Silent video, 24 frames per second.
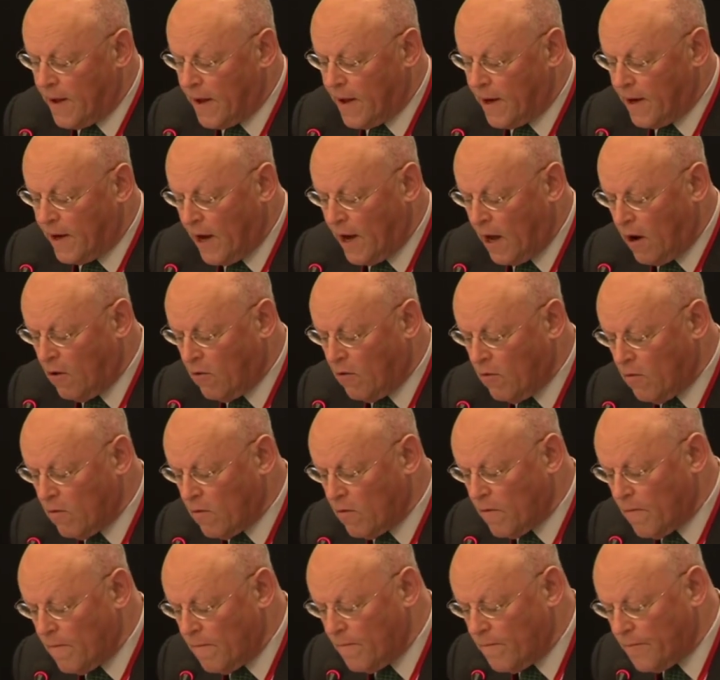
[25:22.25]
Now,
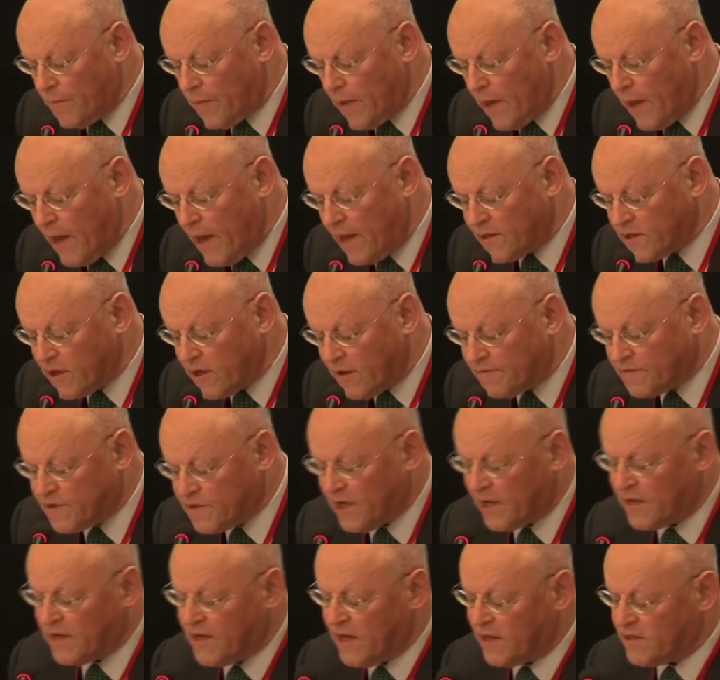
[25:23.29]
as I have
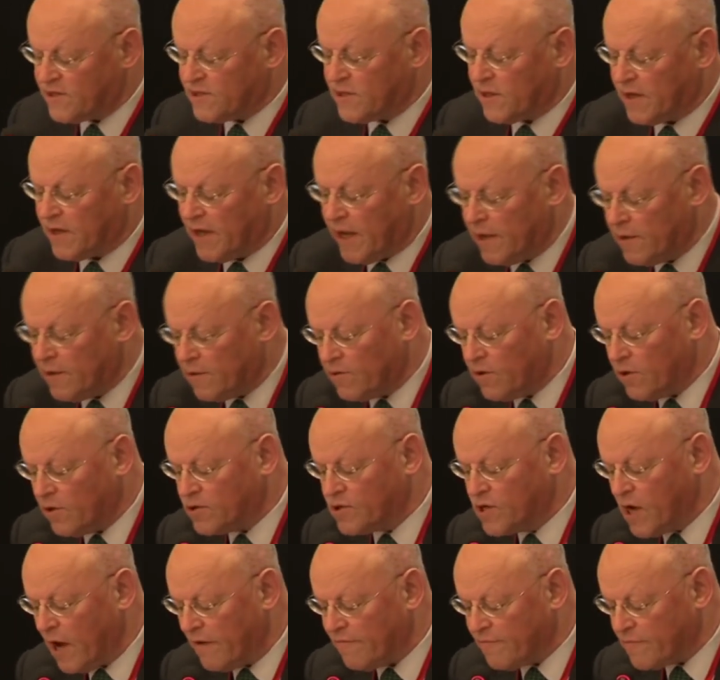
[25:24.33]
said yesterday, the Dutch
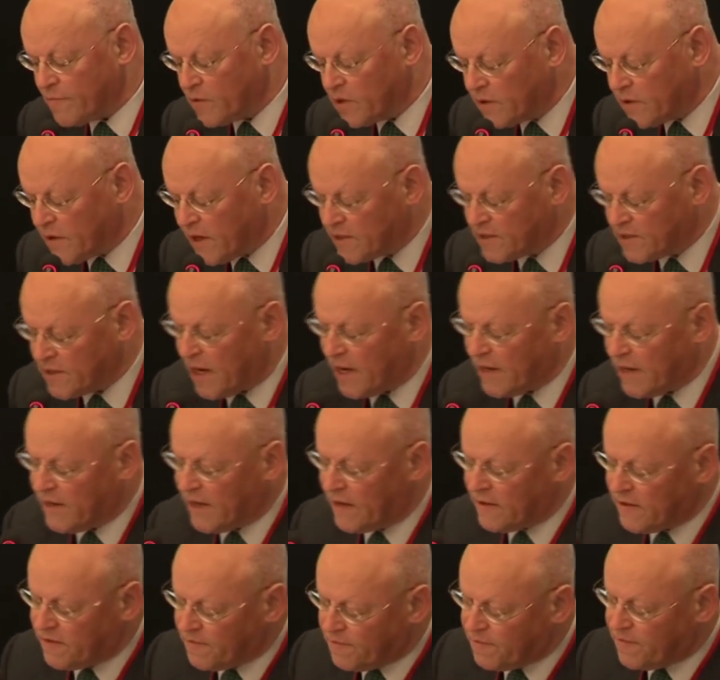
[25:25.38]
government has
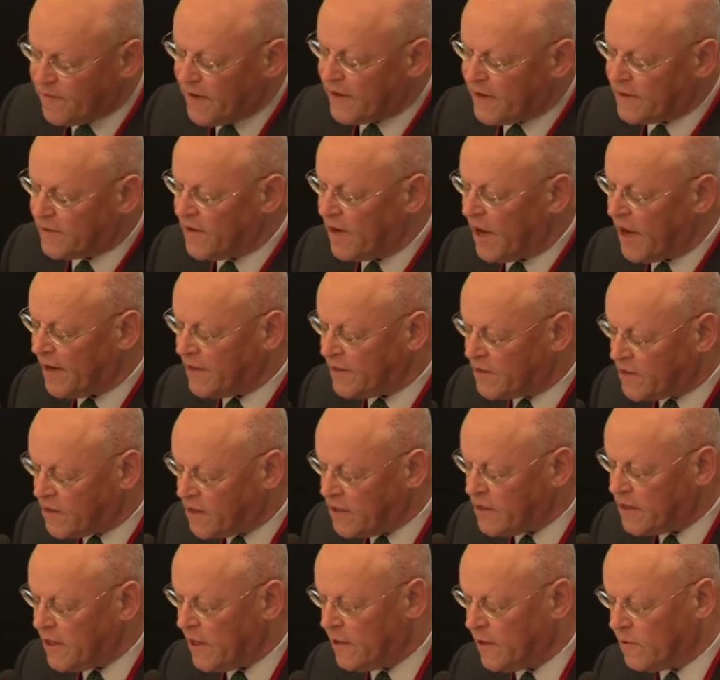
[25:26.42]
identified 9
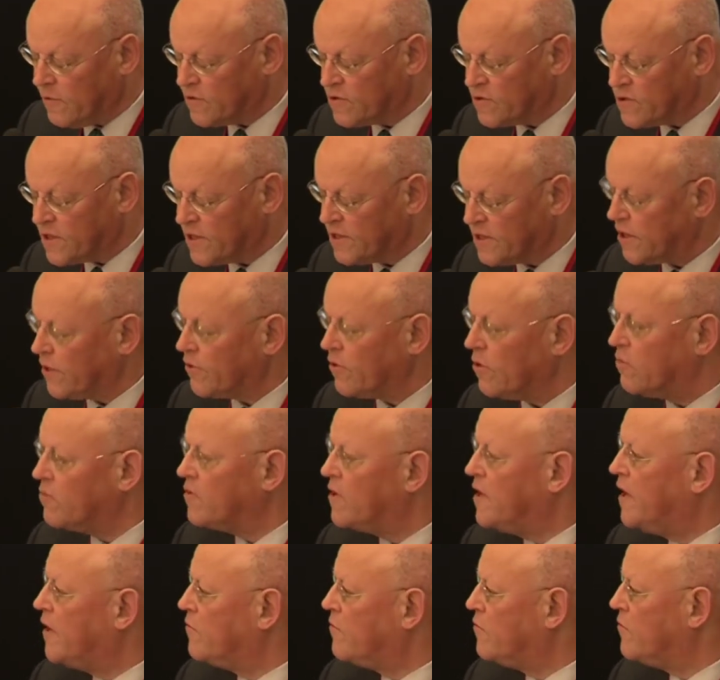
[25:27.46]
key industries. I don't
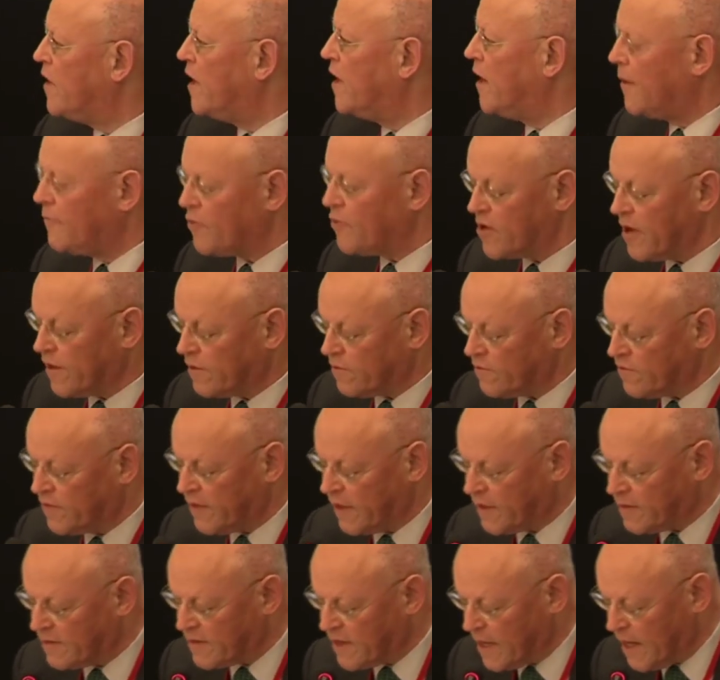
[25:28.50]
need to elaborate on
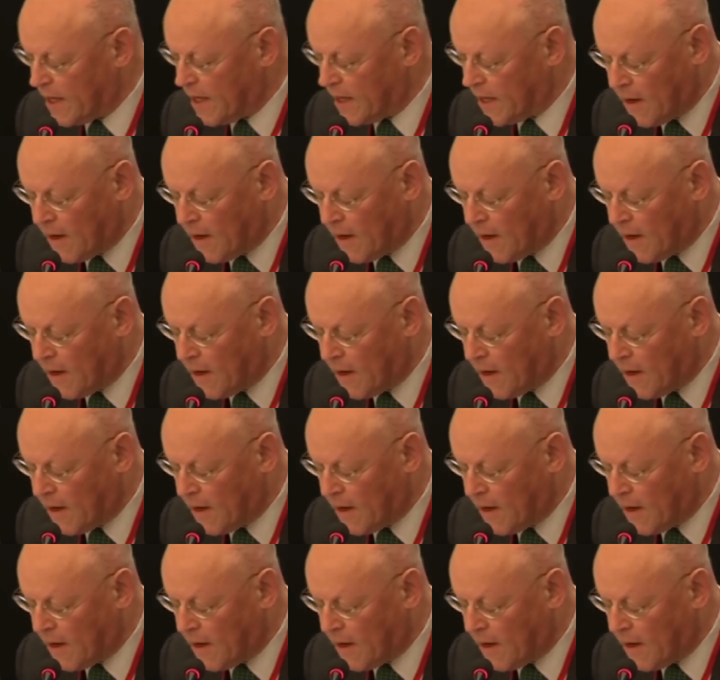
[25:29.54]
that again.